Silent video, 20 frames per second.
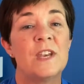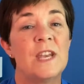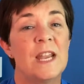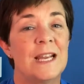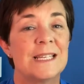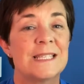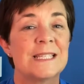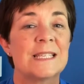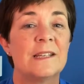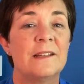an
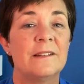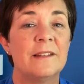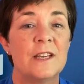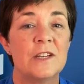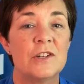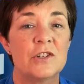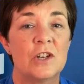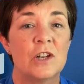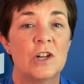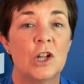
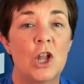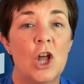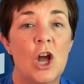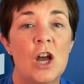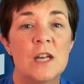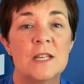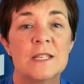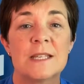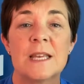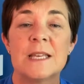escalation
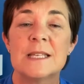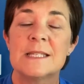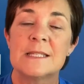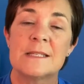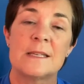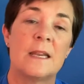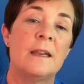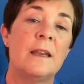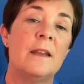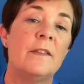clause
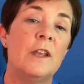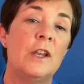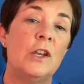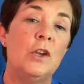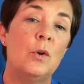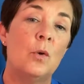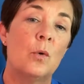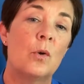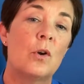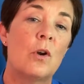stating that
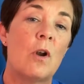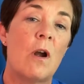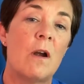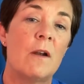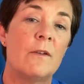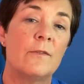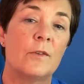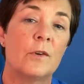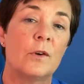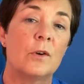your
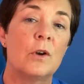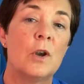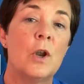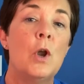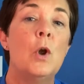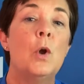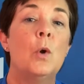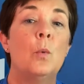offer